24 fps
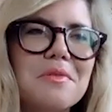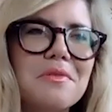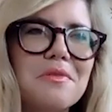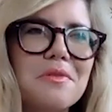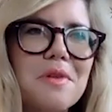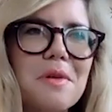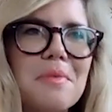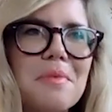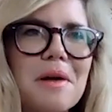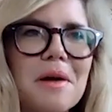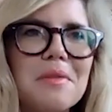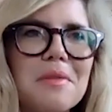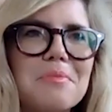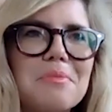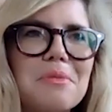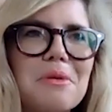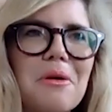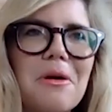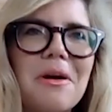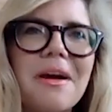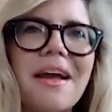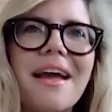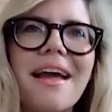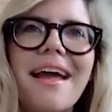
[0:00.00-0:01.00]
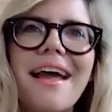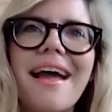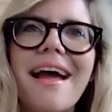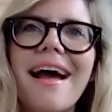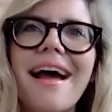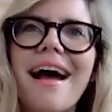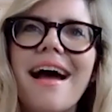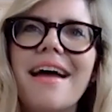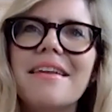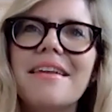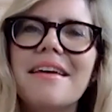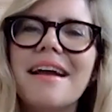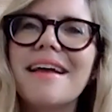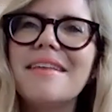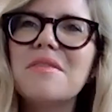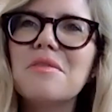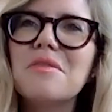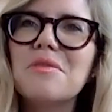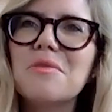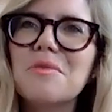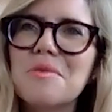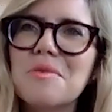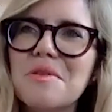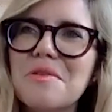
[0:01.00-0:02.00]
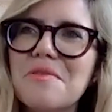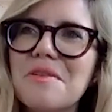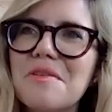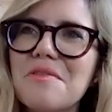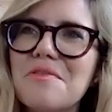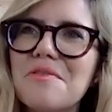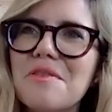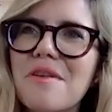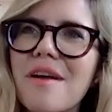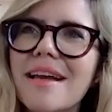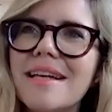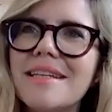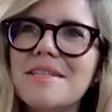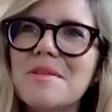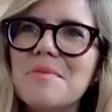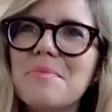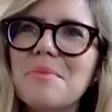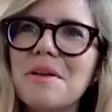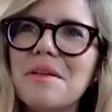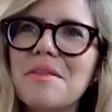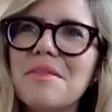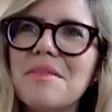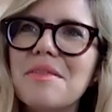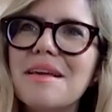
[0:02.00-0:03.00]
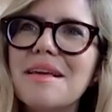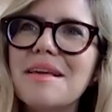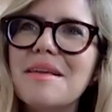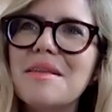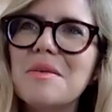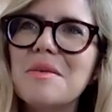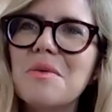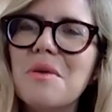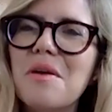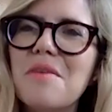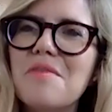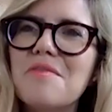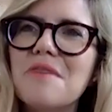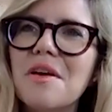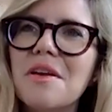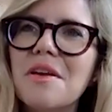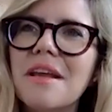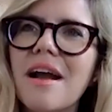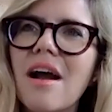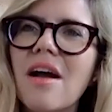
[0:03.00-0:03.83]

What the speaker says: about the book, and I hadn't thought of it for ages, but I think it's quite funny.